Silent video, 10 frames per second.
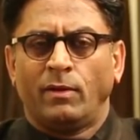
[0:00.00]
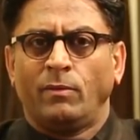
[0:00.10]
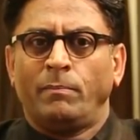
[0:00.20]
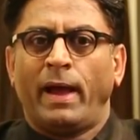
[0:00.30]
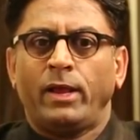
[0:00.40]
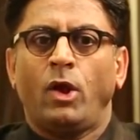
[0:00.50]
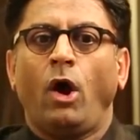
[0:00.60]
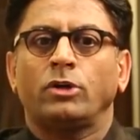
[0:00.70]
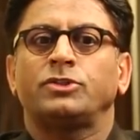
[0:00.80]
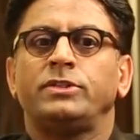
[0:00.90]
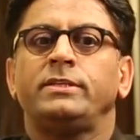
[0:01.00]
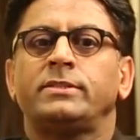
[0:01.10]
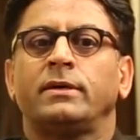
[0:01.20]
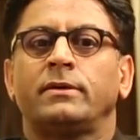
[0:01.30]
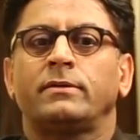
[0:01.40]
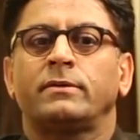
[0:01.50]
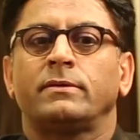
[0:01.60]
oh my gosh, these are,